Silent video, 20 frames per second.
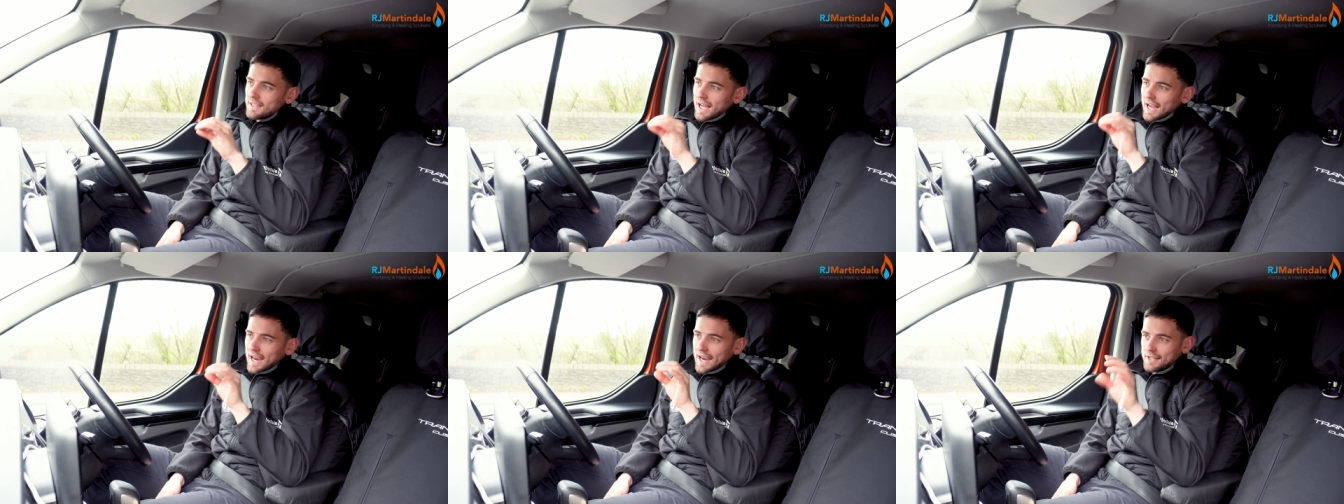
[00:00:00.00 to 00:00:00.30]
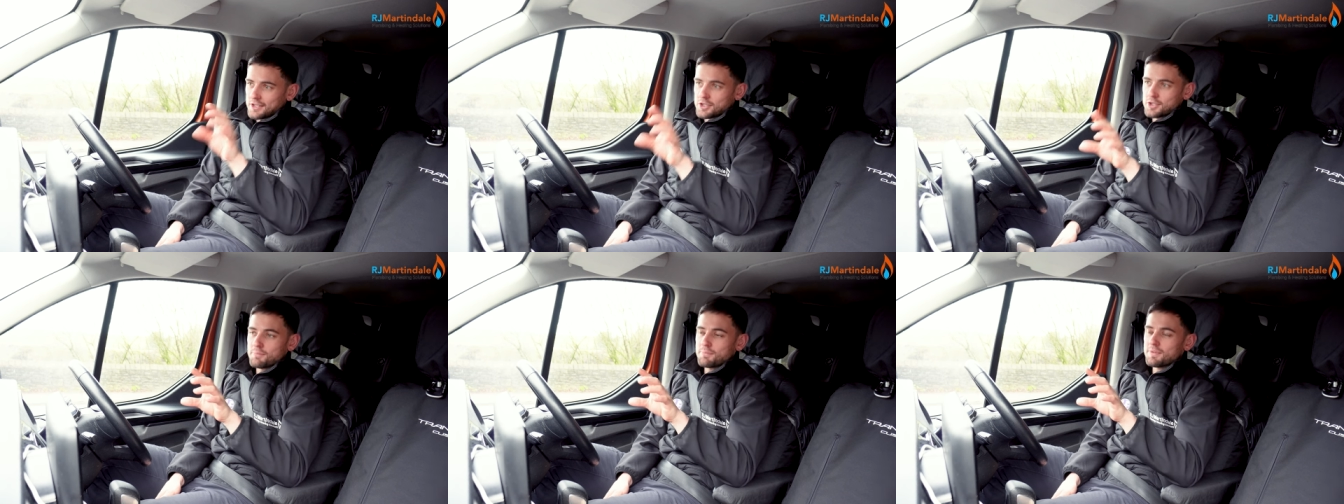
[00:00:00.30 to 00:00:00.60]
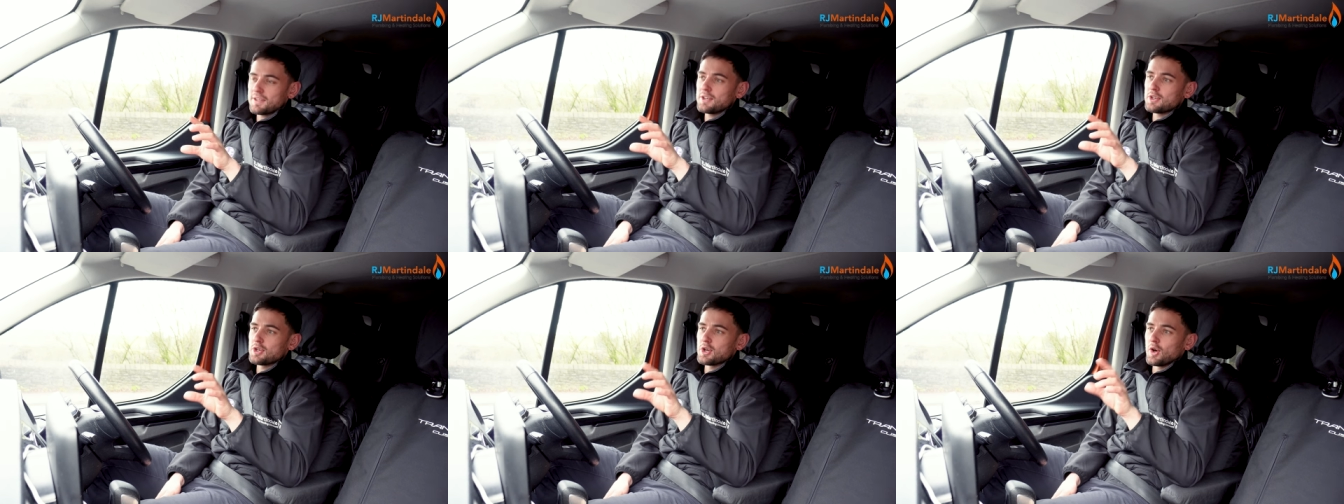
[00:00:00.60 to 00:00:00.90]
I had
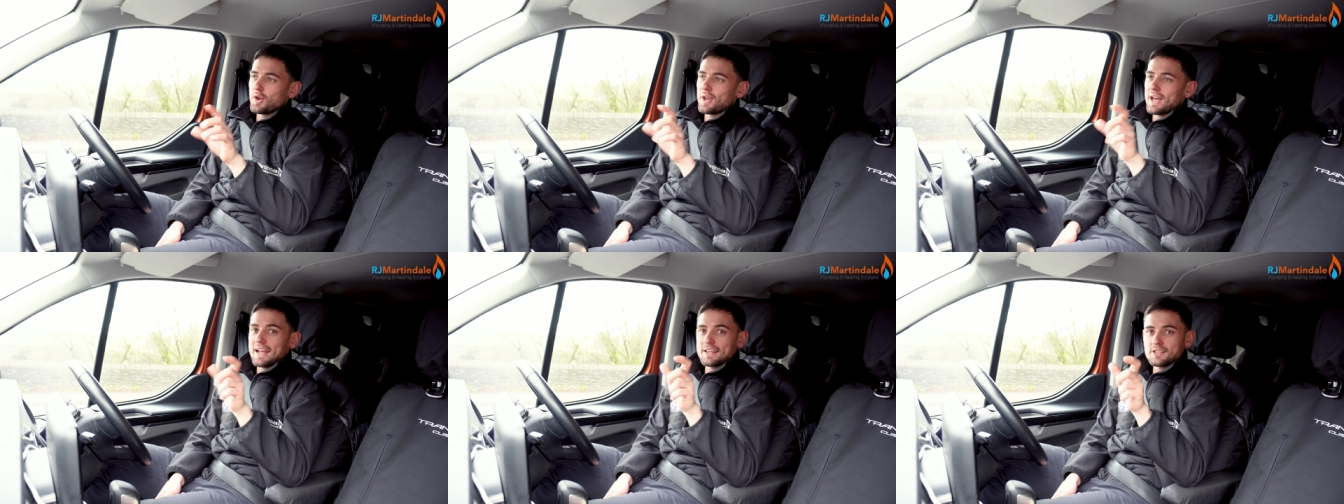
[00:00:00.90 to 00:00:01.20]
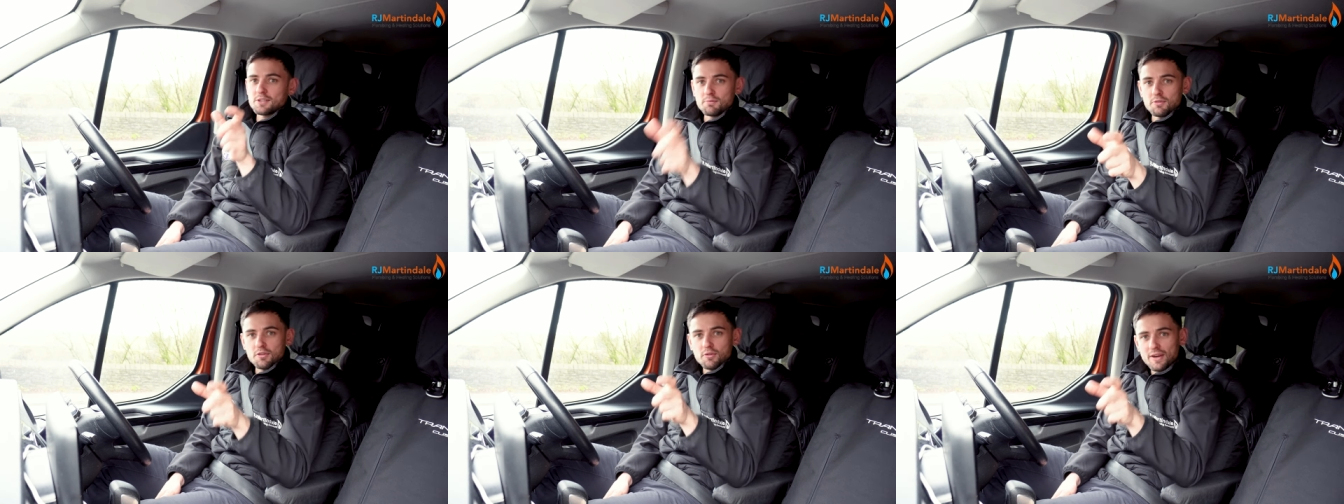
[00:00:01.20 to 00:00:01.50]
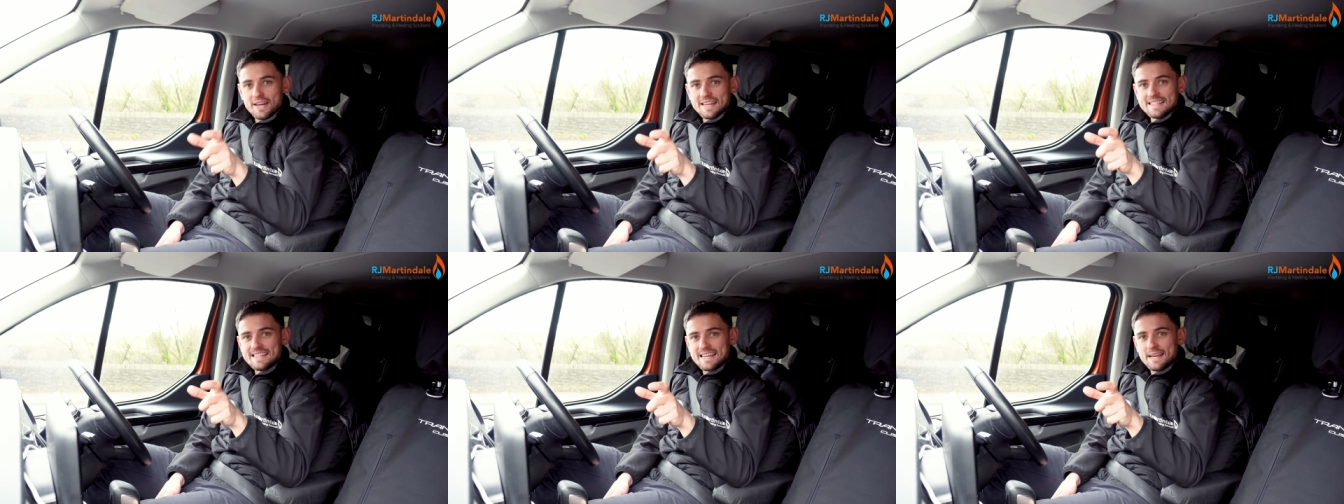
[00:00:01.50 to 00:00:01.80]
something done. I had some
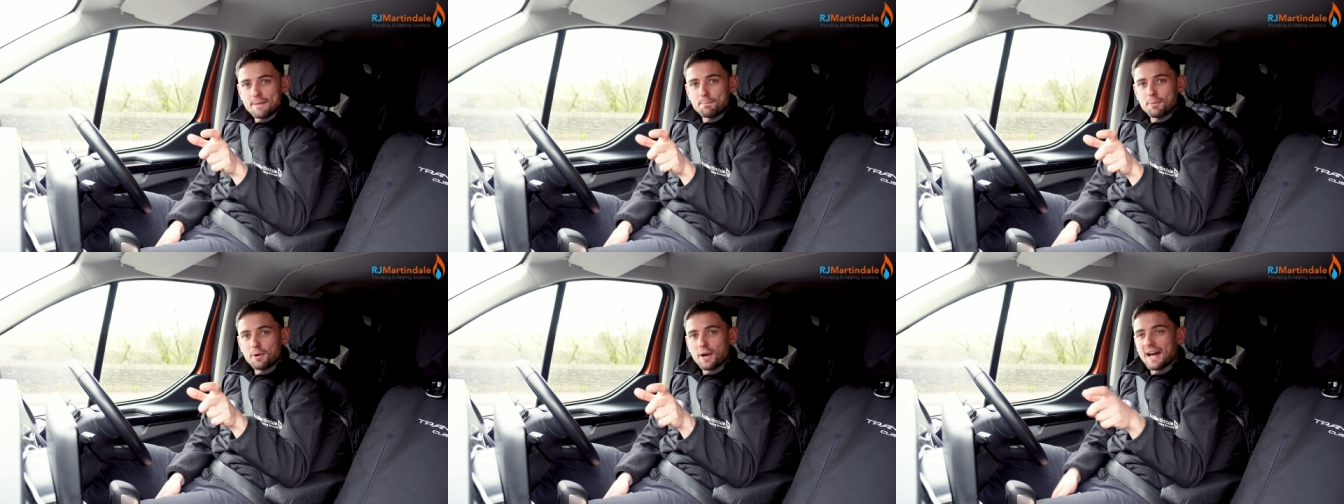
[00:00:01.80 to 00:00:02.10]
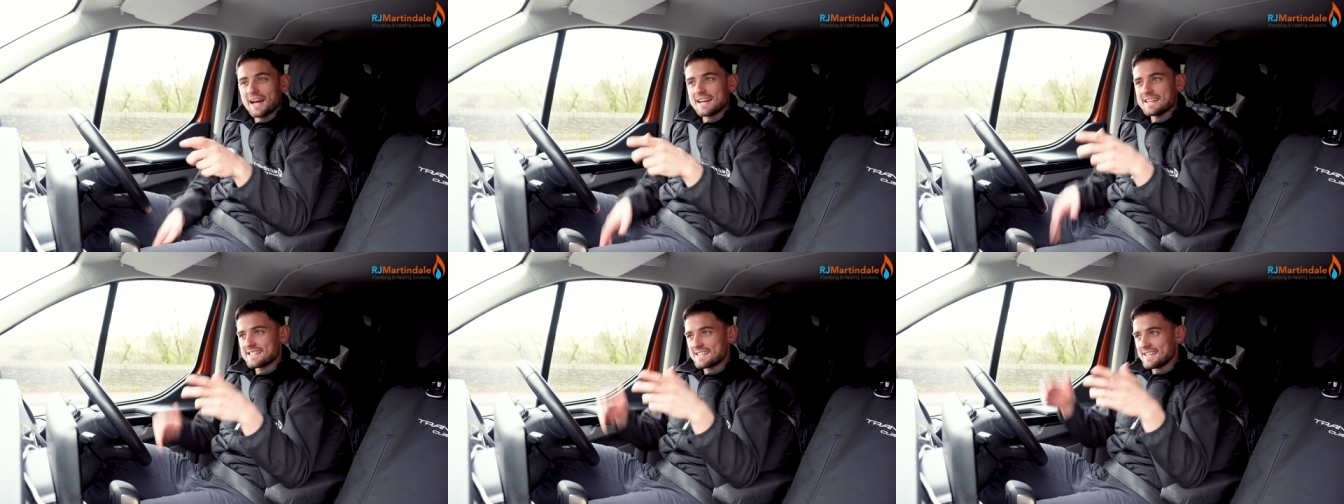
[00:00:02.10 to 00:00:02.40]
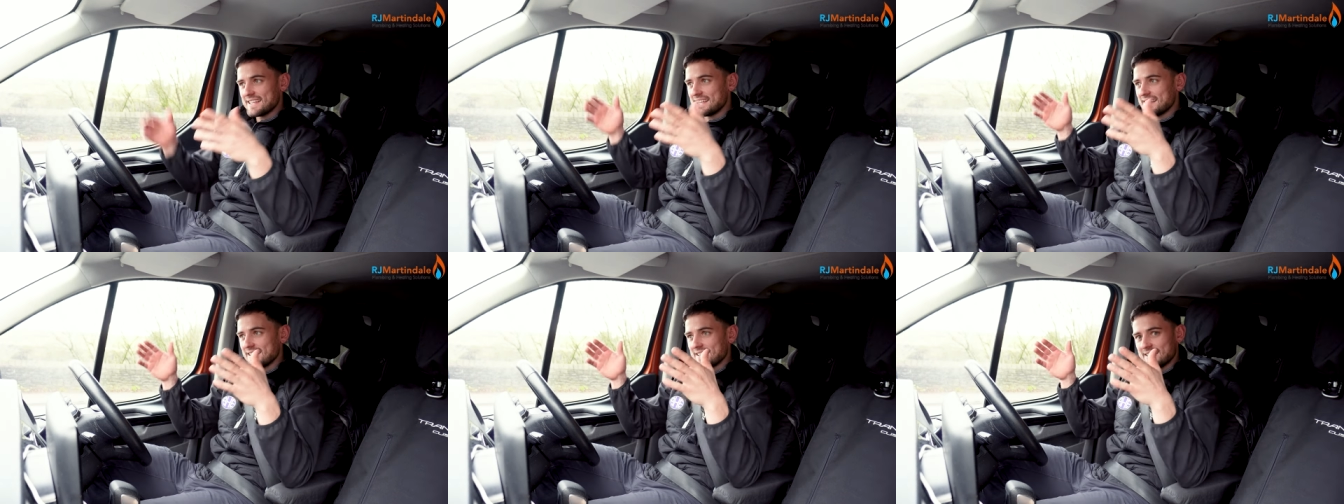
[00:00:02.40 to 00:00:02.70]
three-tiered
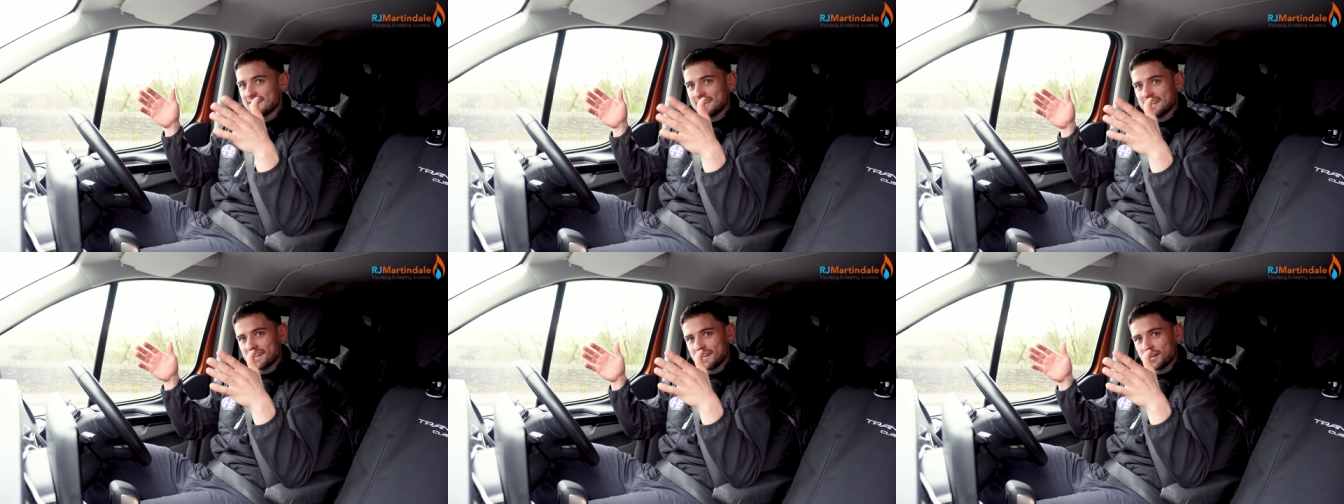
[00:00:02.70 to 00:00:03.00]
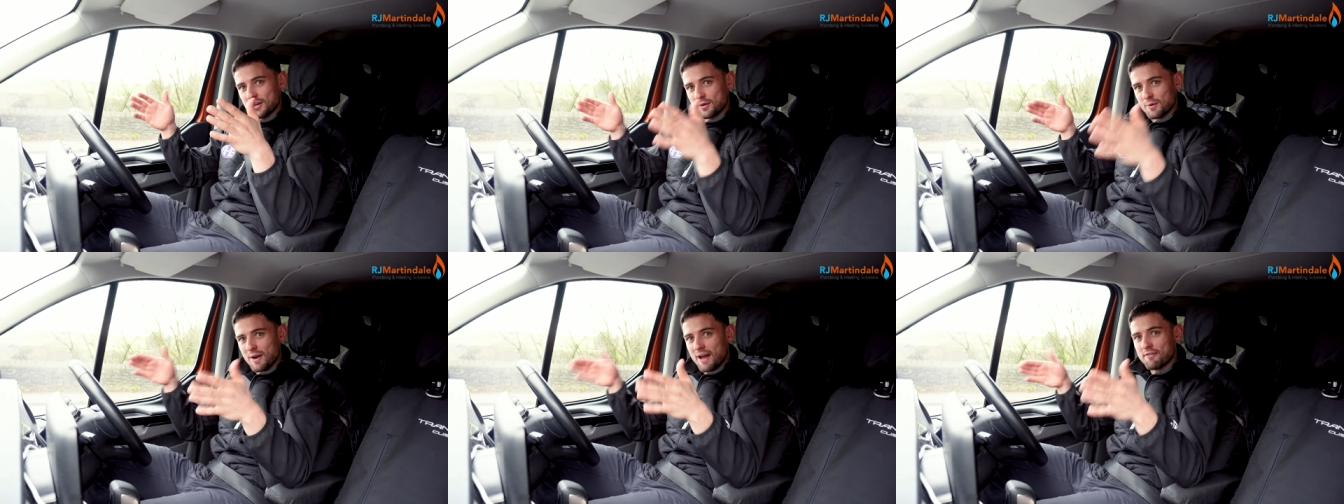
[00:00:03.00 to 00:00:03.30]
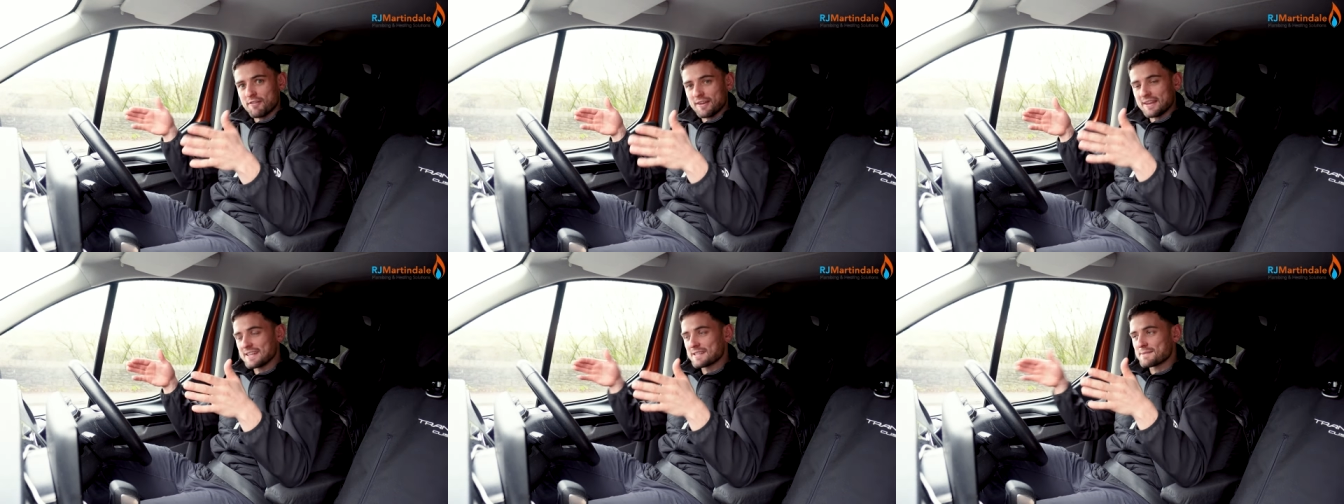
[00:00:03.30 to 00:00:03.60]
pricing
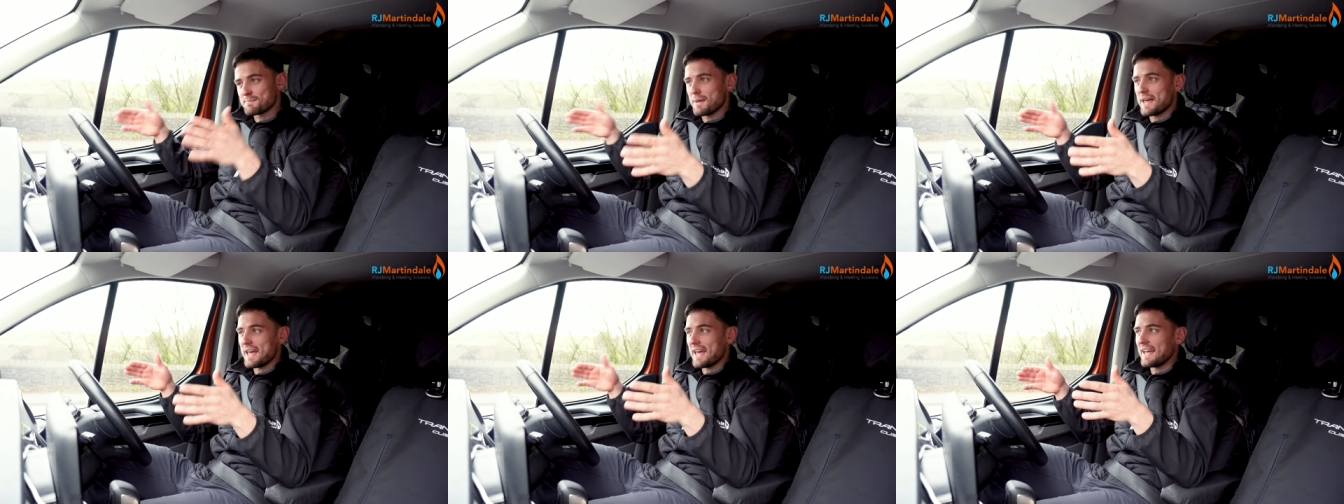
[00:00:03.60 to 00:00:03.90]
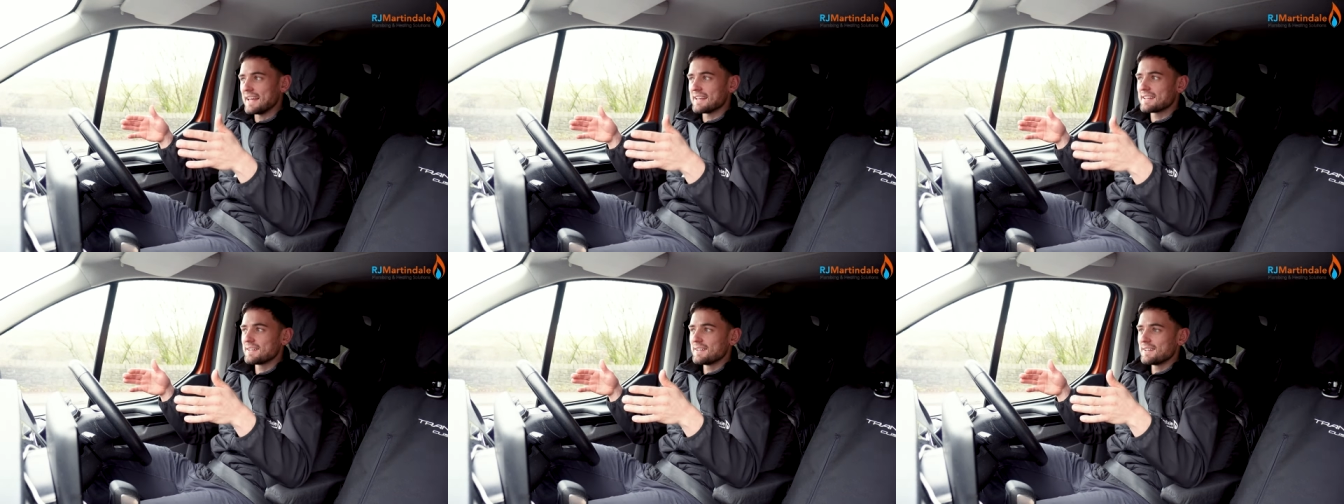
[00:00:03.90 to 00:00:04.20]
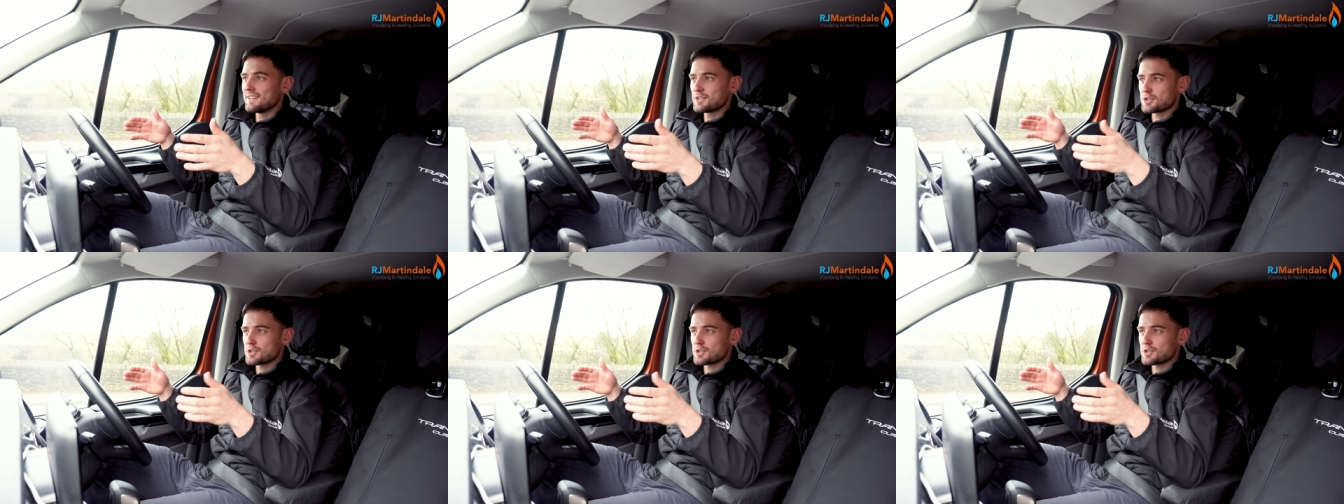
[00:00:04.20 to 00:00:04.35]
graphics made,